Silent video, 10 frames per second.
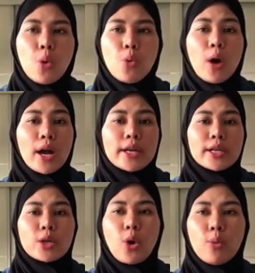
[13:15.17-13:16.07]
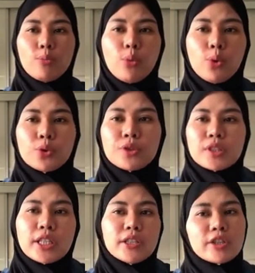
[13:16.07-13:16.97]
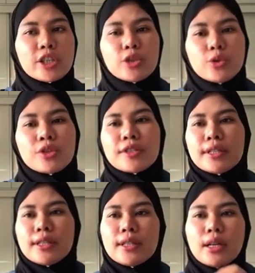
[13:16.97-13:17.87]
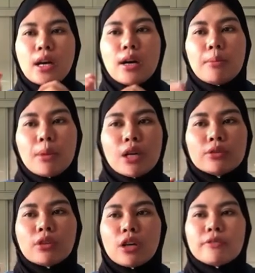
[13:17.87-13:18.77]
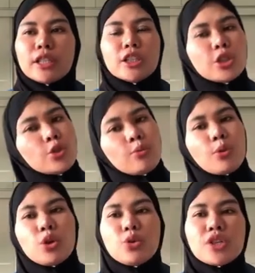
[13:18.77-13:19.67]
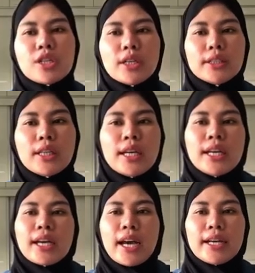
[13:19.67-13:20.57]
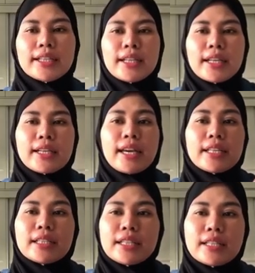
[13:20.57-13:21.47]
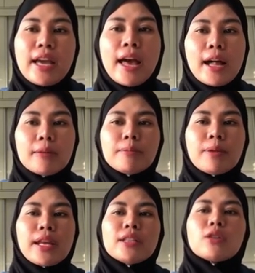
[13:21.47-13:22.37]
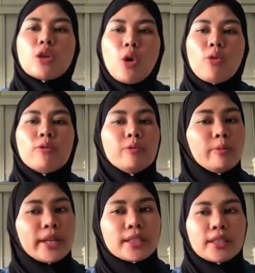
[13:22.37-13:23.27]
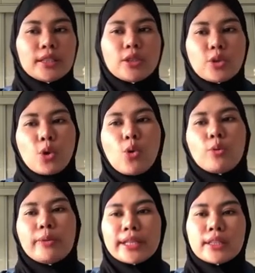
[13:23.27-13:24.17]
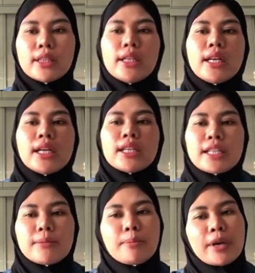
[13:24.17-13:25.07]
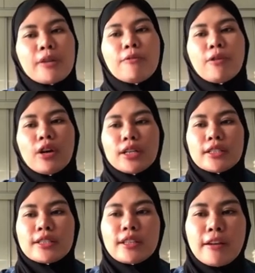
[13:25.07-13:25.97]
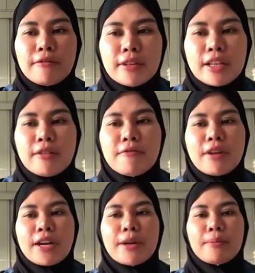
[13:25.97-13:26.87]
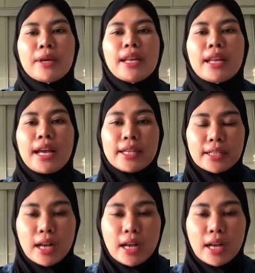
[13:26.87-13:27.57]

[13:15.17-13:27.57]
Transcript: why compost? It reduces the amount of the new pollution, and it helps plant grow better. It makes for a safer environment, like